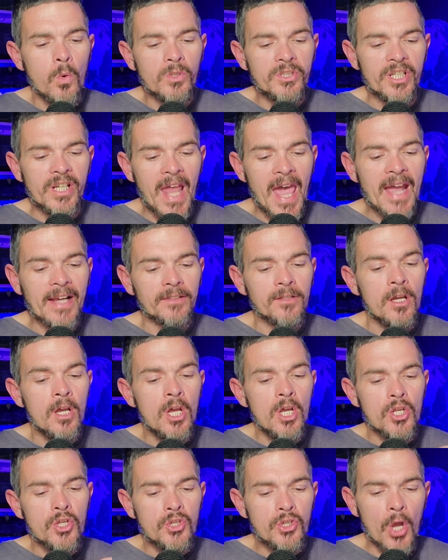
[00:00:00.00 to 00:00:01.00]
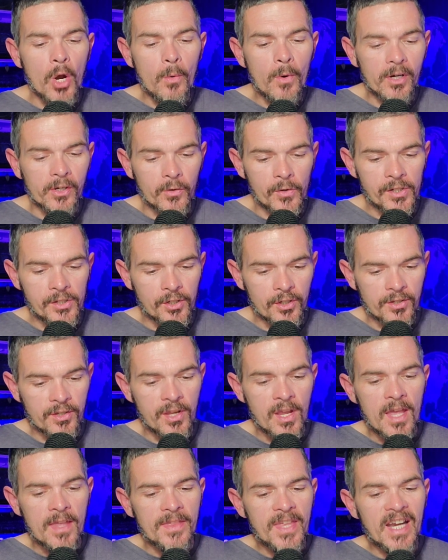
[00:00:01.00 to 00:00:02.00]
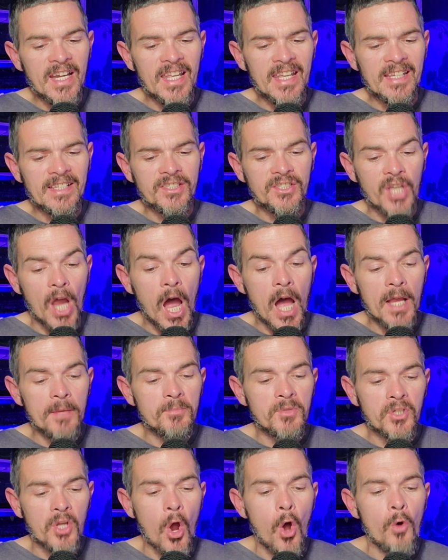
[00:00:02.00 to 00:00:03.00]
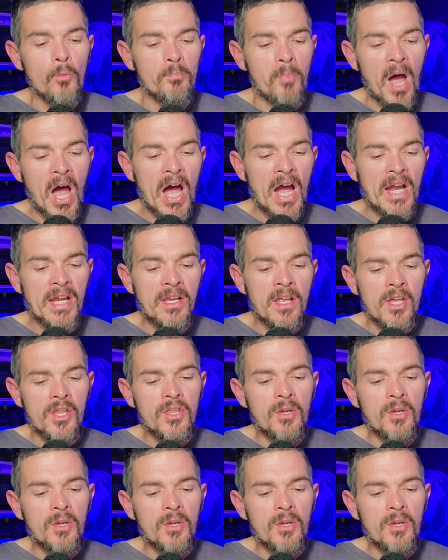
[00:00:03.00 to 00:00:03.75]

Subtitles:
was an act so egregious that in times gone by,